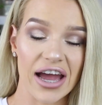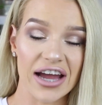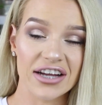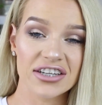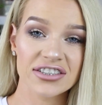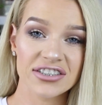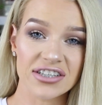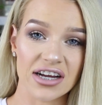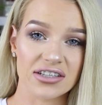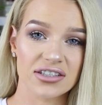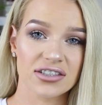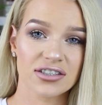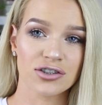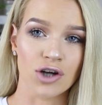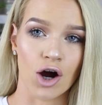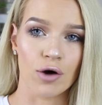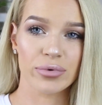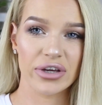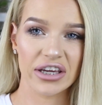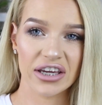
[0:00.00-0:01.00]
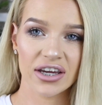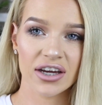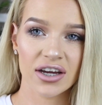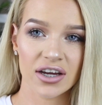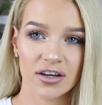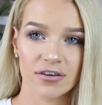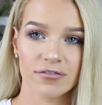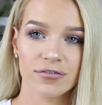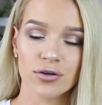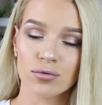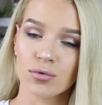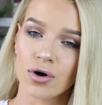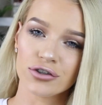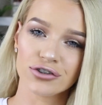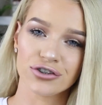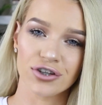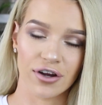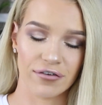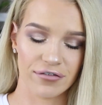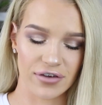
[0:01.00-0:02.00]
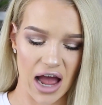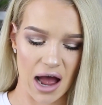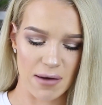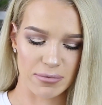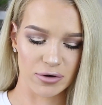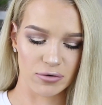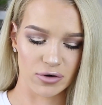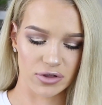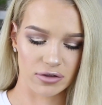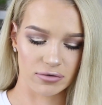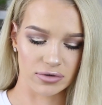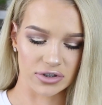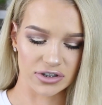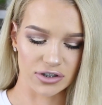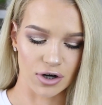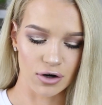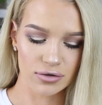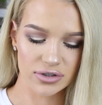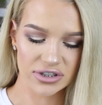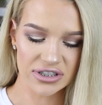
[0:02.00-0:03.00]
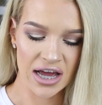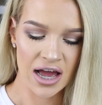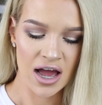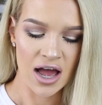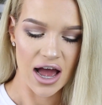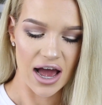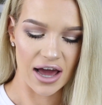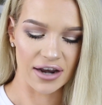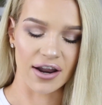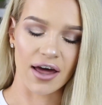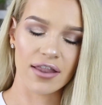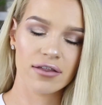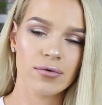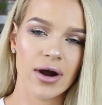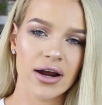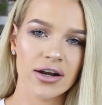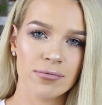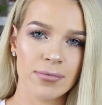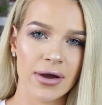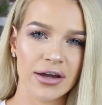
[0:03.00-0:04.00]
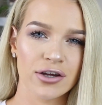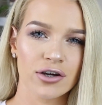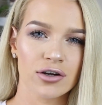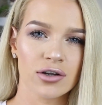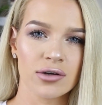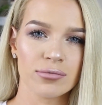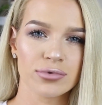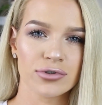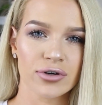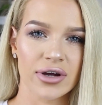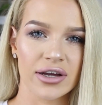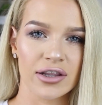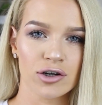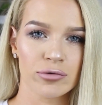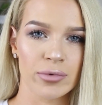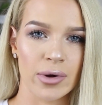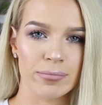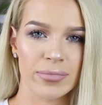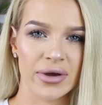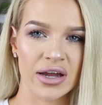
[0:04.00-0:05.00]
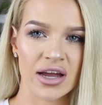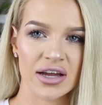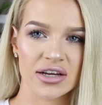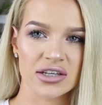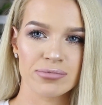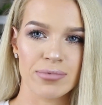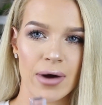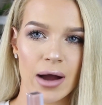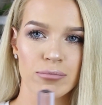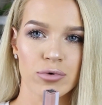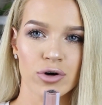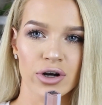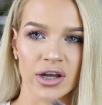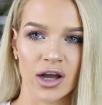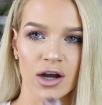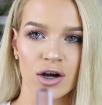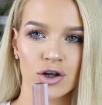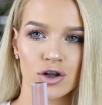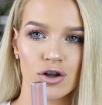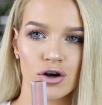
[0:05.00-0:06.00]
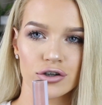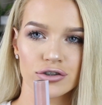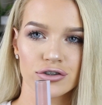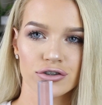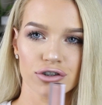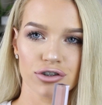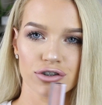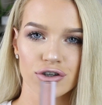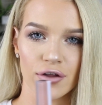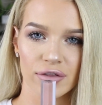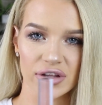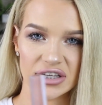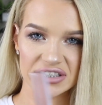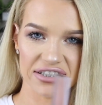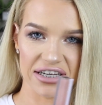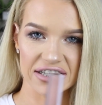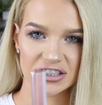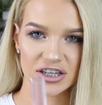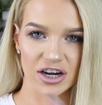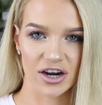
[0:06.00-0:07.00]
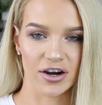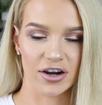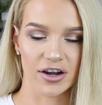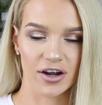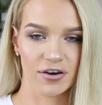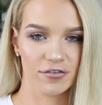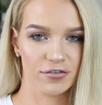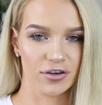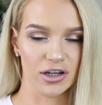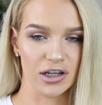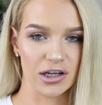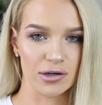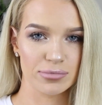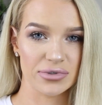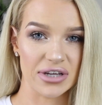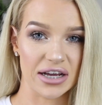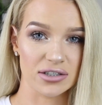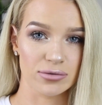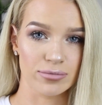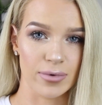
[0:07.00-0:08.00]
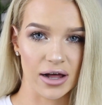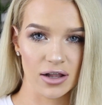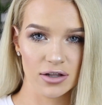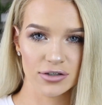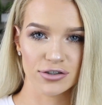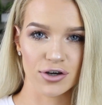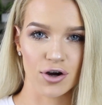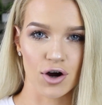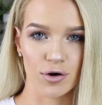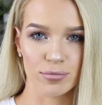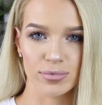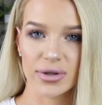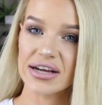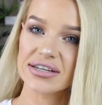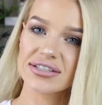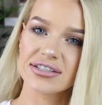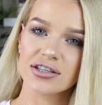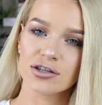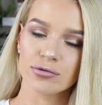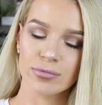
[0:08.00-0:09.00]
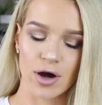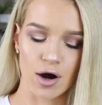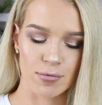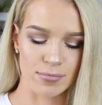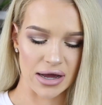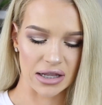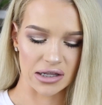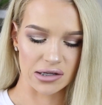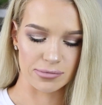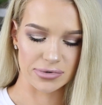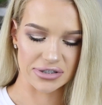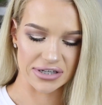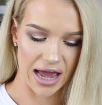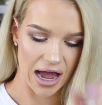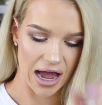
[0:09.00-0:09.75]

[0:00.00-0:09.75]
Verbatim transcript: can just stop here if you want to, if you're happy with the results. Another way to make your lips look a little bit bigger is by putting a gloss just on the center area of your lips as well. So I'll place a little bit on my lips